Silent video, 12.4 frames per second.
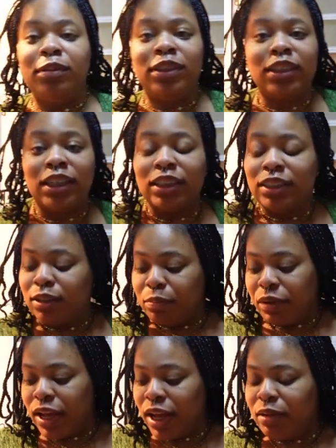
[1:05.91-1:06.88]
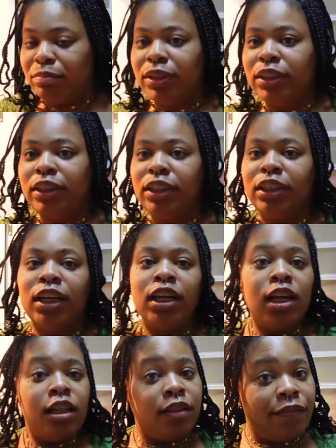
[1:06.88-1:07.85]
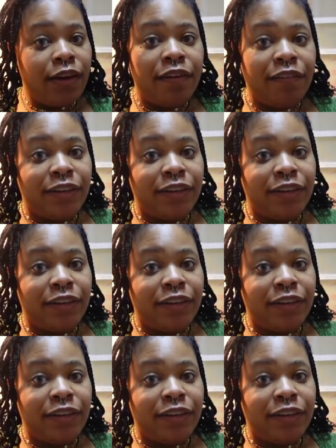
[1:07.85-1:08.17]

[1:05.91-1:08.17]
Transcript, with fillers: We gotta step back. But uh, the very